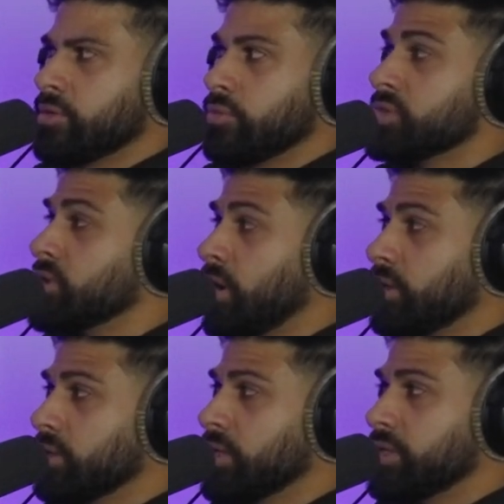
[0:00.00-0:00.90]
was not
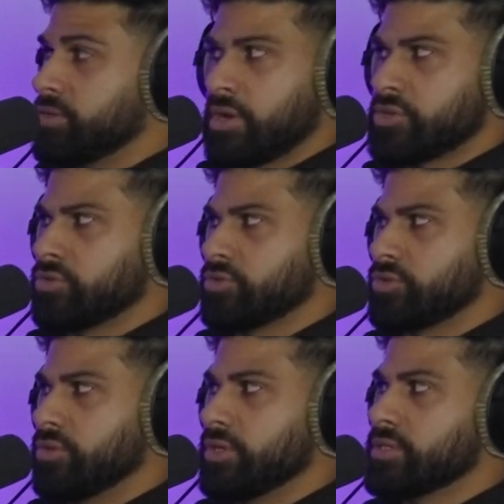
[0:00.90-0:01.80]
an international
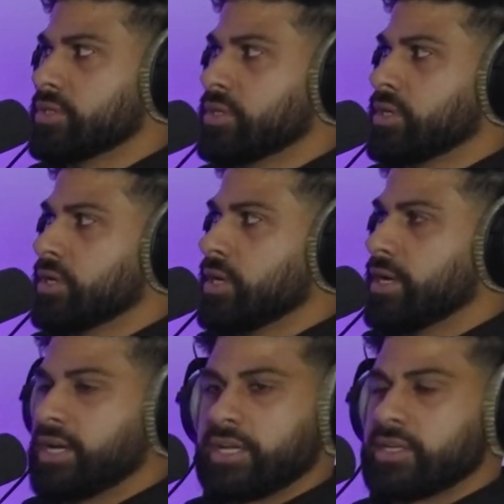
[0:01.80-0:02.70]
student
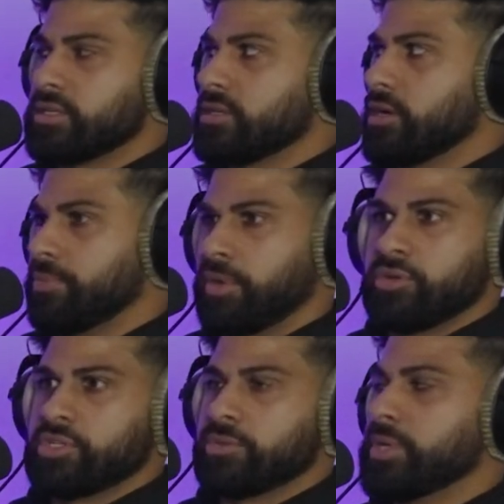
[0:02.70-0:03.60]
and
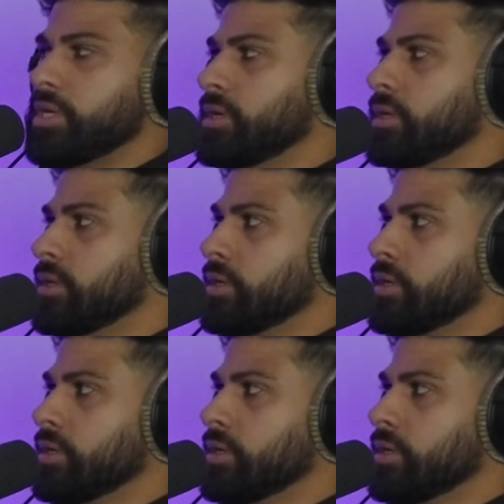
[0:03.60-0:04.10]
appeared to be